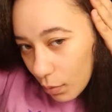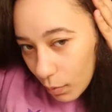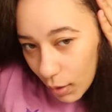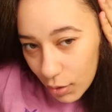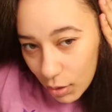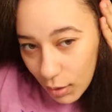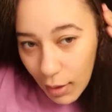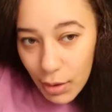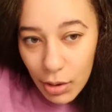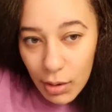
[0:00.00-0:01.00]
watch
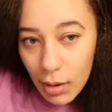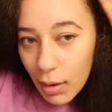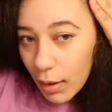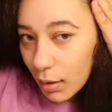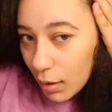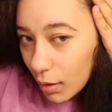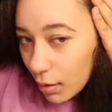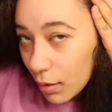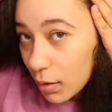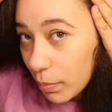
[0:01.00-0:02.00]
Elijah tonight. Yeah,
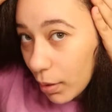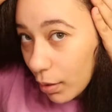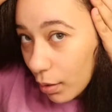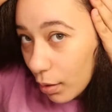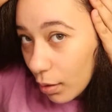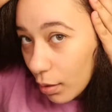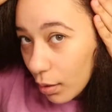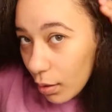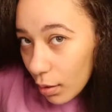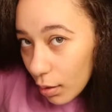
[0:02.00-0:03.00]
that's better.
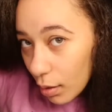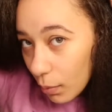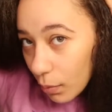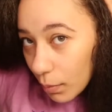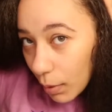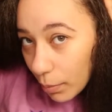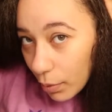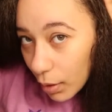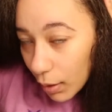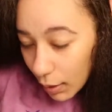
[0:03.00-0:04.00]
I want my
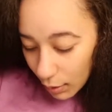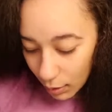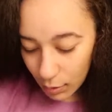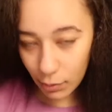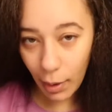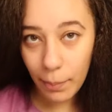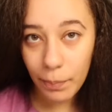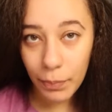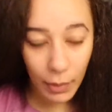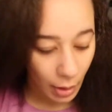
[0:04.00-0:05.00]
part like this. Okay.
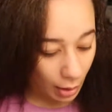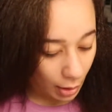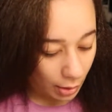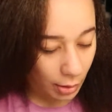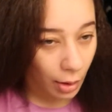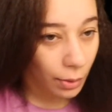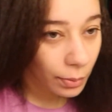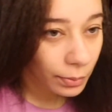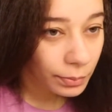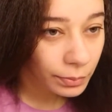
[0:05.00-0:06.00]
So,